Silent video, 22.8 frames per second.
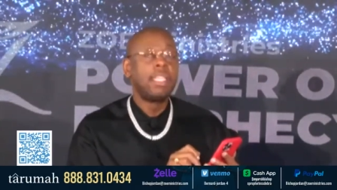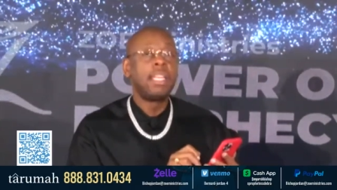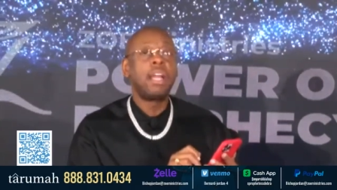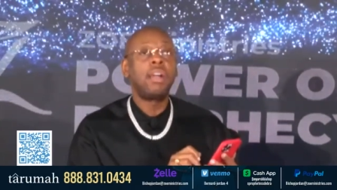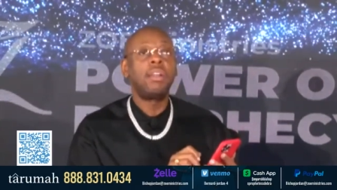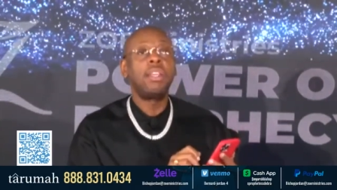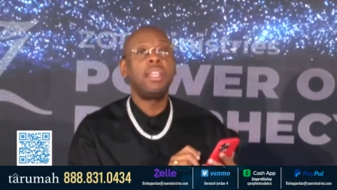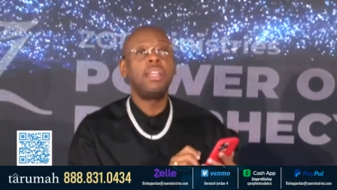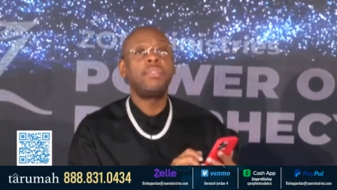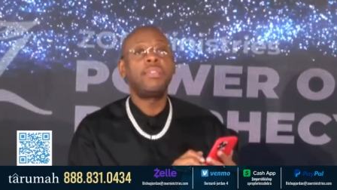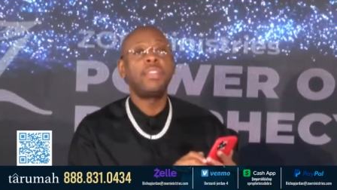
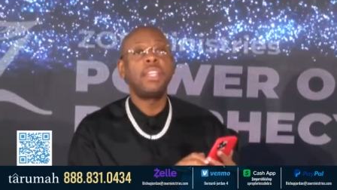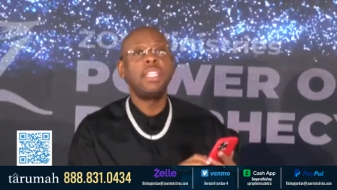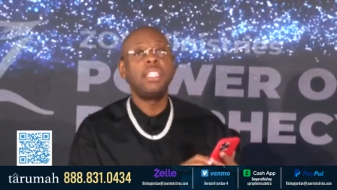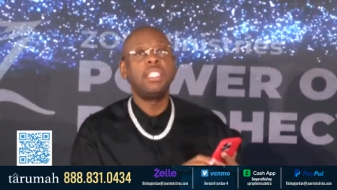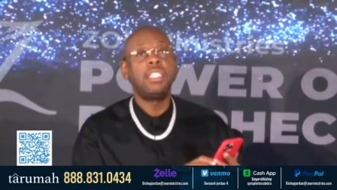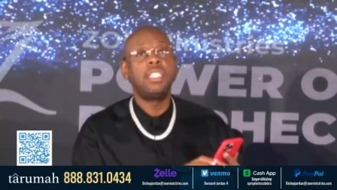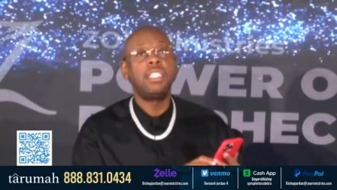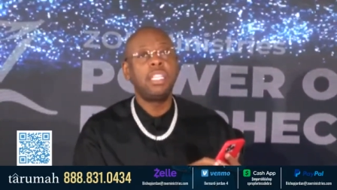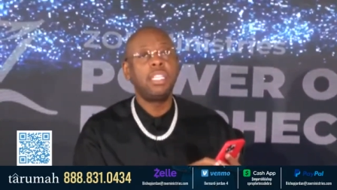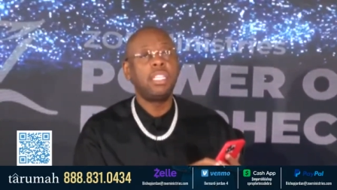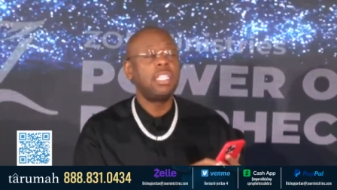Now, if they
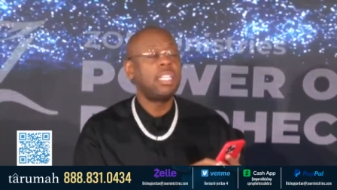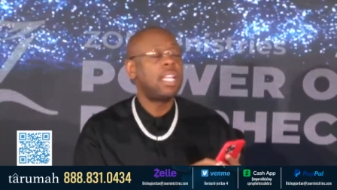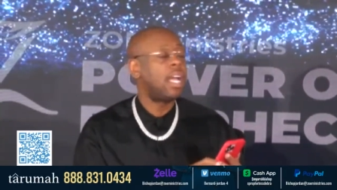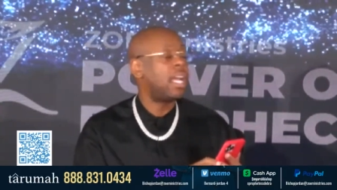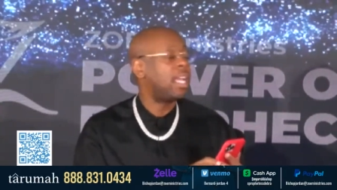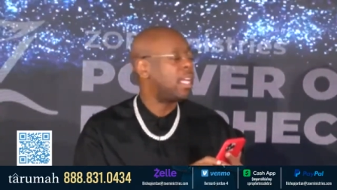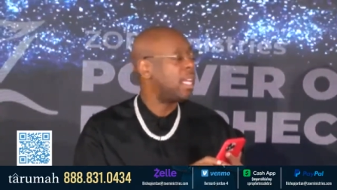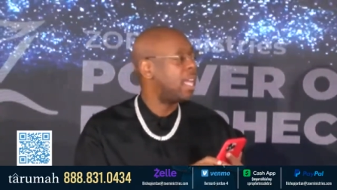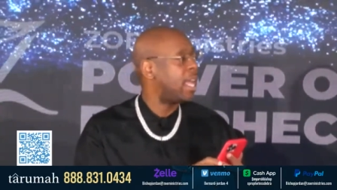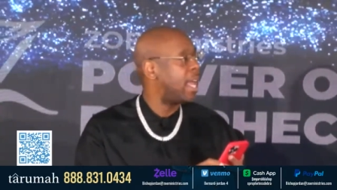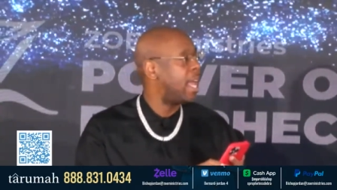did
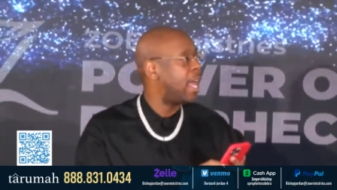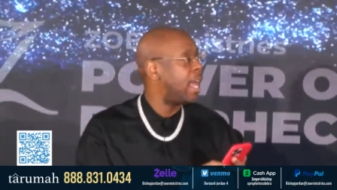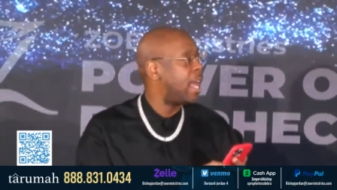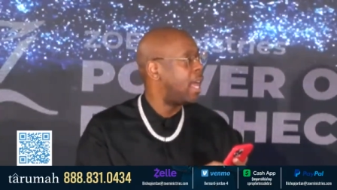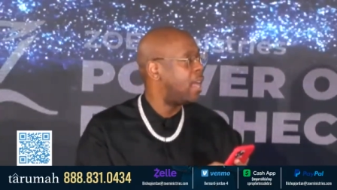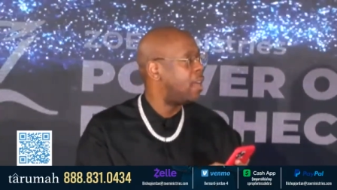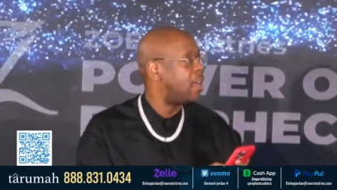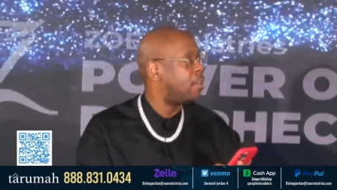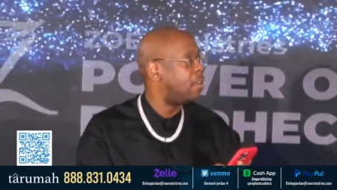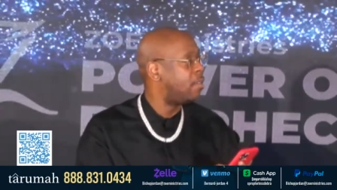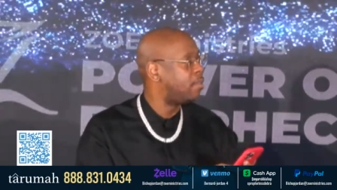not
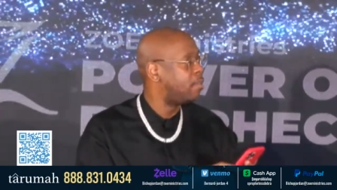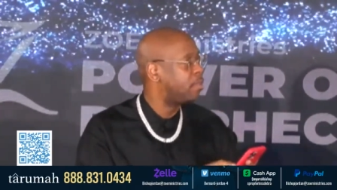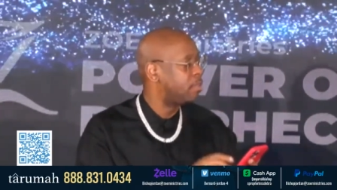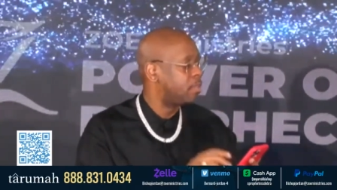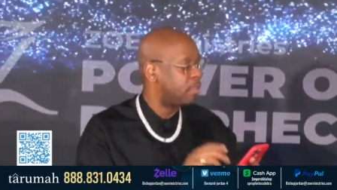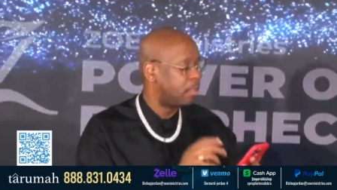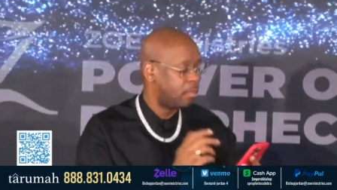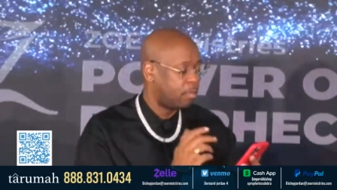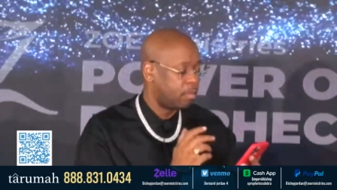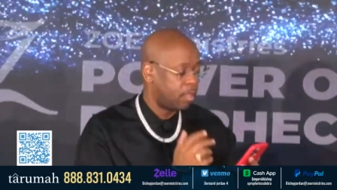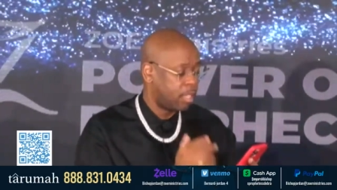have
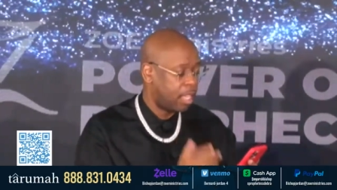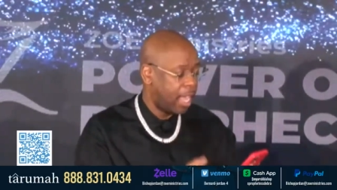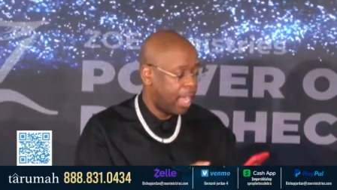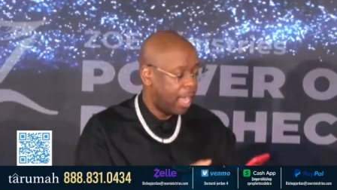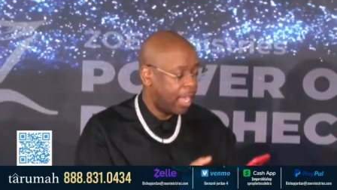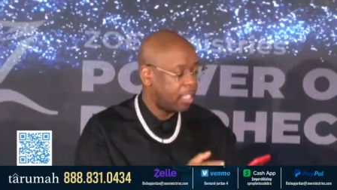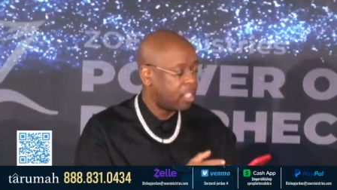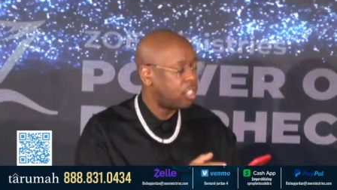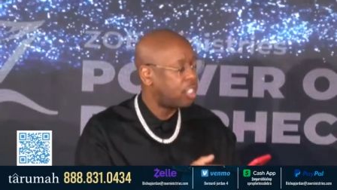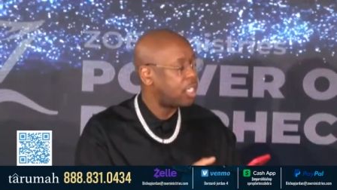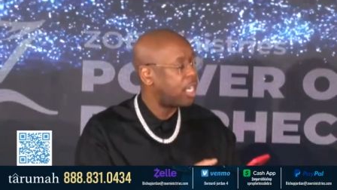
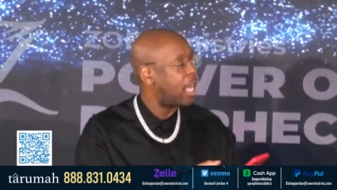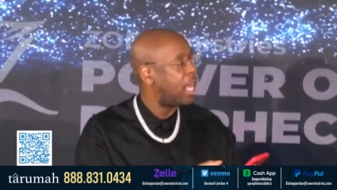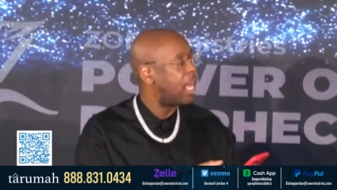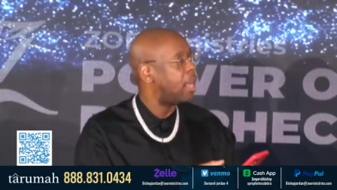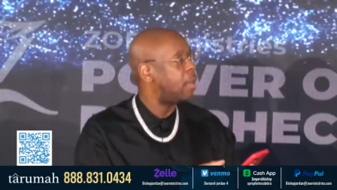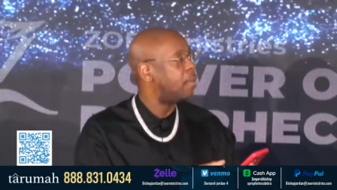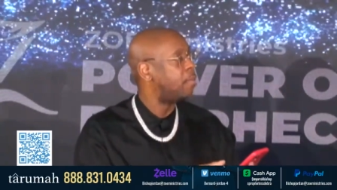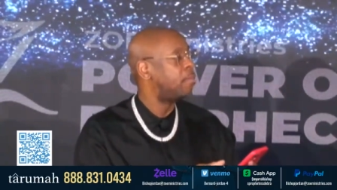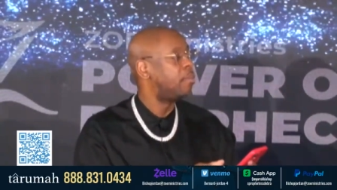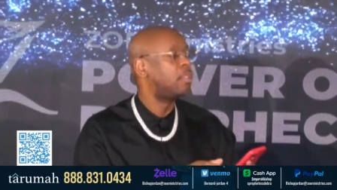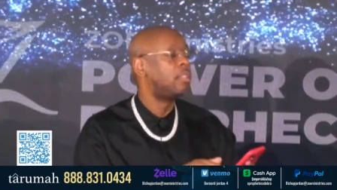Cash
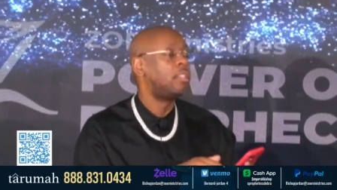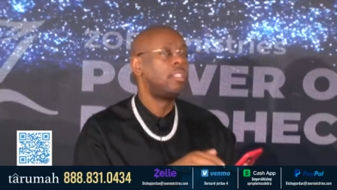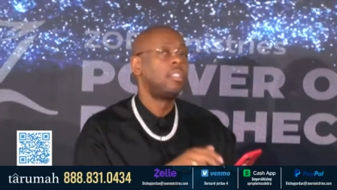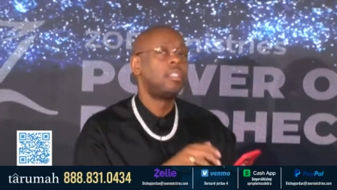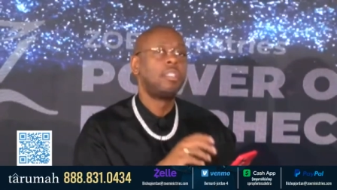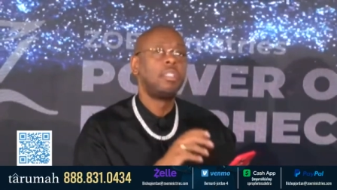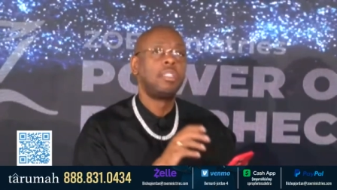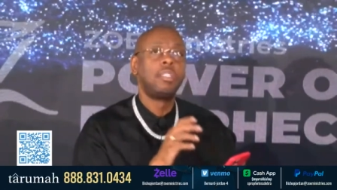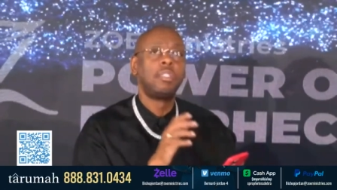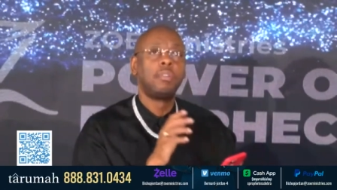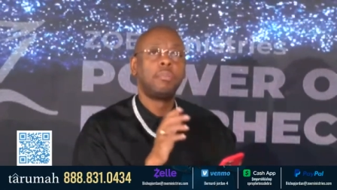App,
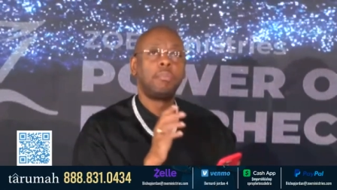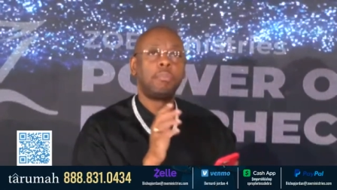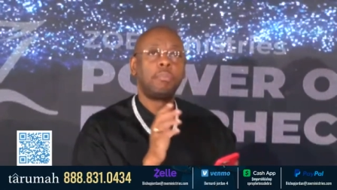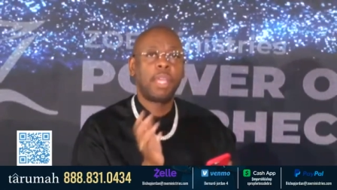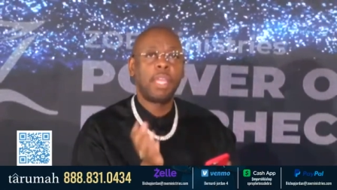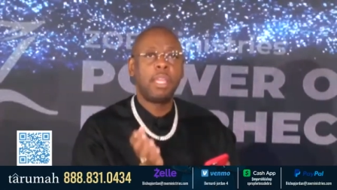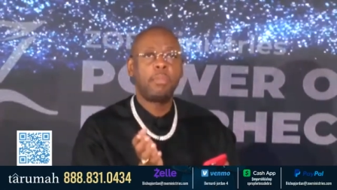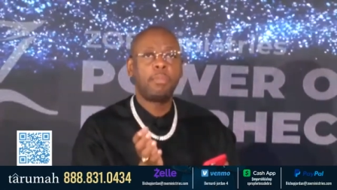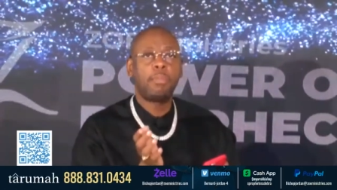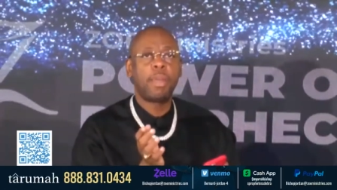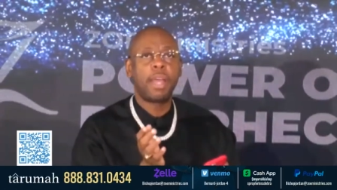
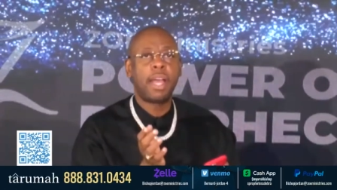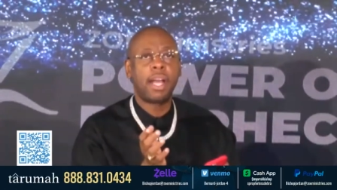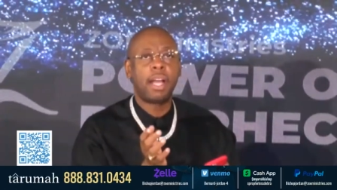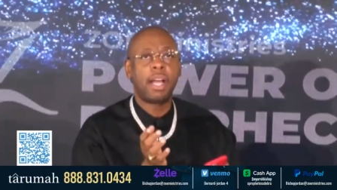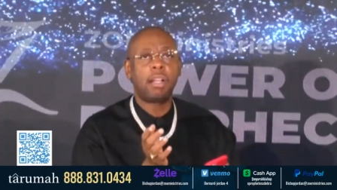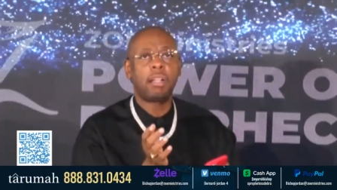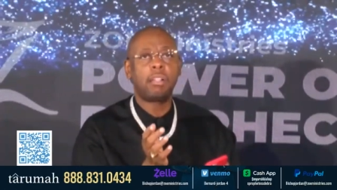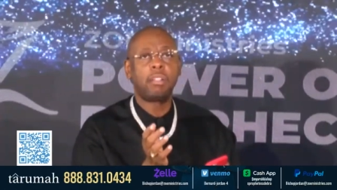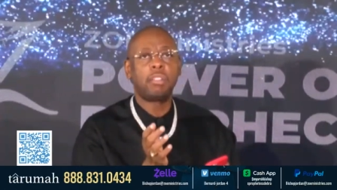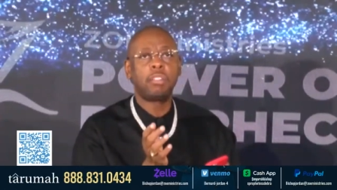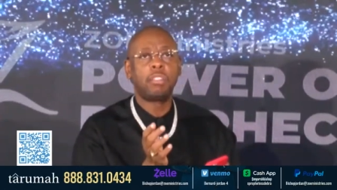
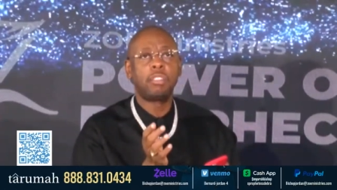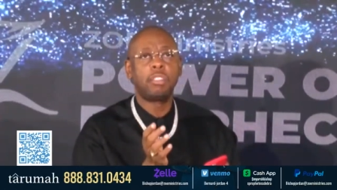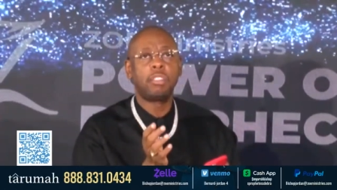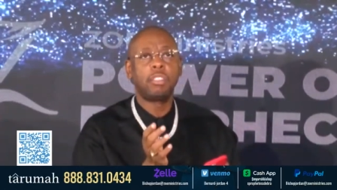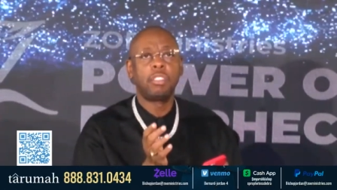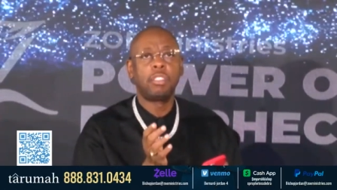PayPal,